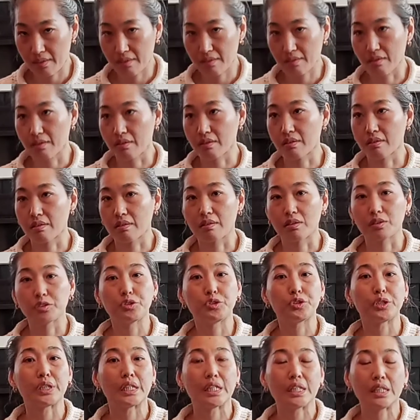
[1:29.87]
or
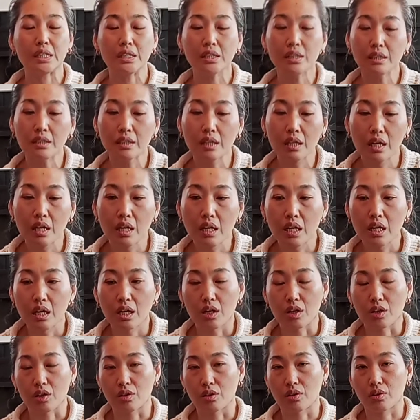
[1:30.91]
gene
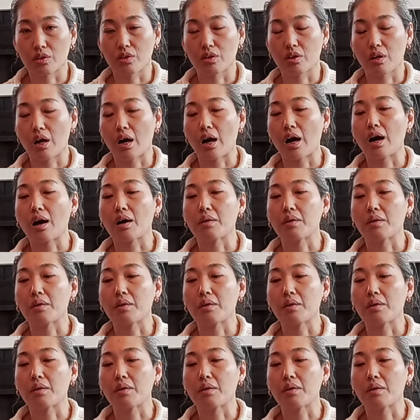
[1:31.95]
or